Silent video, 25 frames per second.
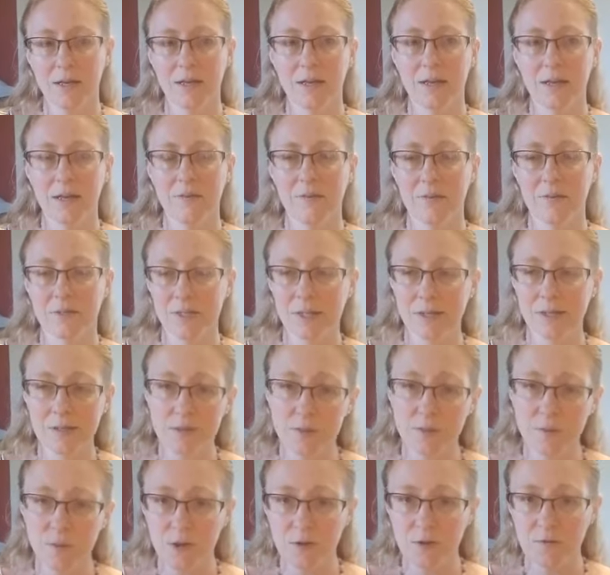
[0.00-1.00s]
If it
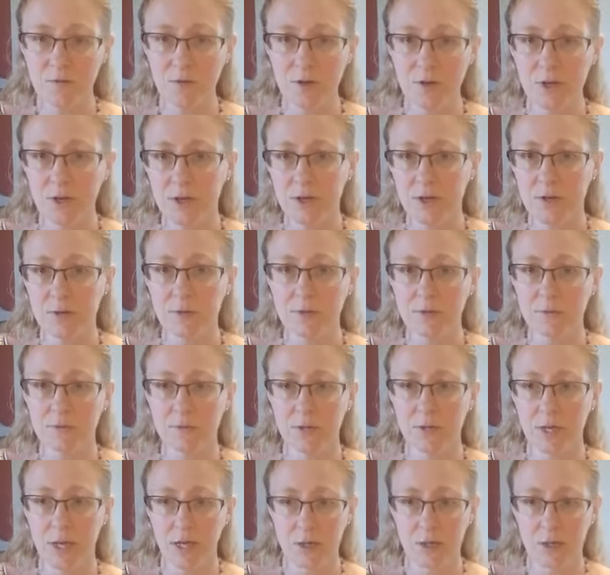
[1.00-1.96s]
doesn't work for you, okay,